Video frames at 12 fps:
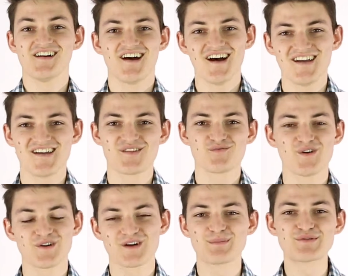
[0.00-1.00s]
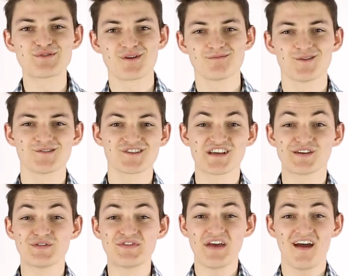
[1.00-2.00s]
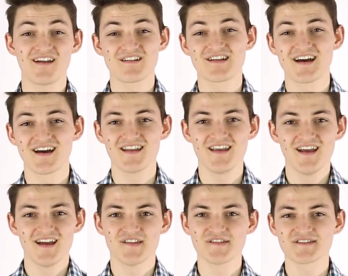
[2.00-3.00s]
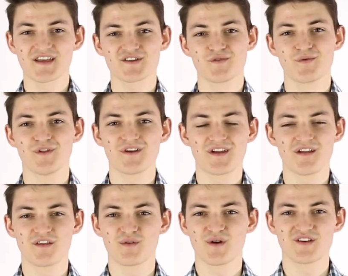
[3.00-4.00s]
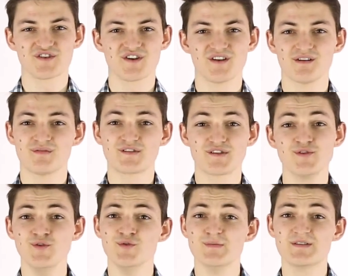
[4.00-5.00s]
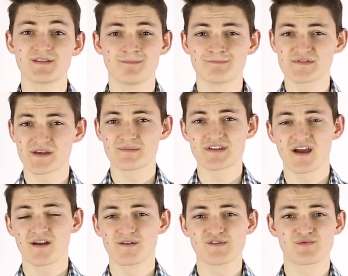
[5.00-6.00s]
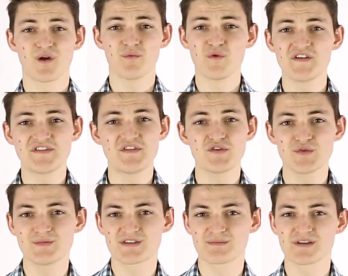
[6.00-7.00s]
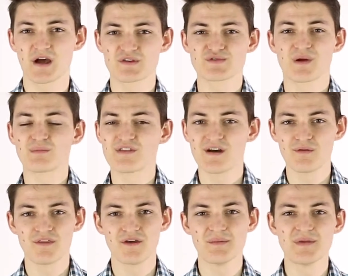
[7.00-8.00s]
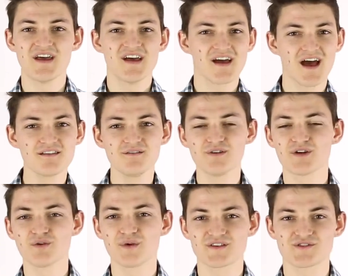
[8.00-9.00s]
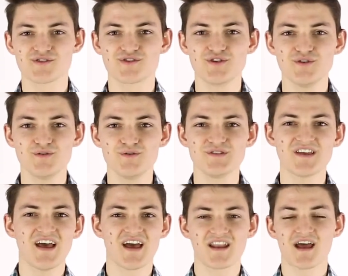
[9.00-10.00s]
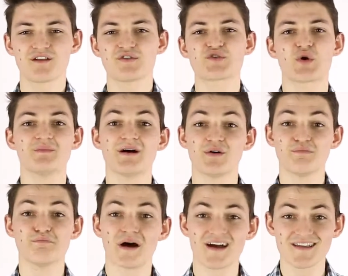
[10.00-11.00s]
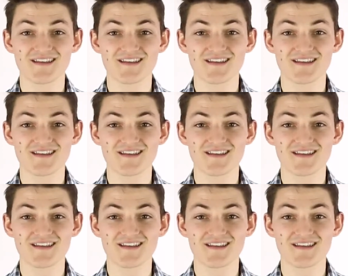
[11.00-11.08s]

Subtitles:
Hi, and welcome to our motorcycle tire guide. In this section, we're looking at the question of tubes. Some tires run with tubes, some tires run without them. How do you know what to choose, and how do you go about buying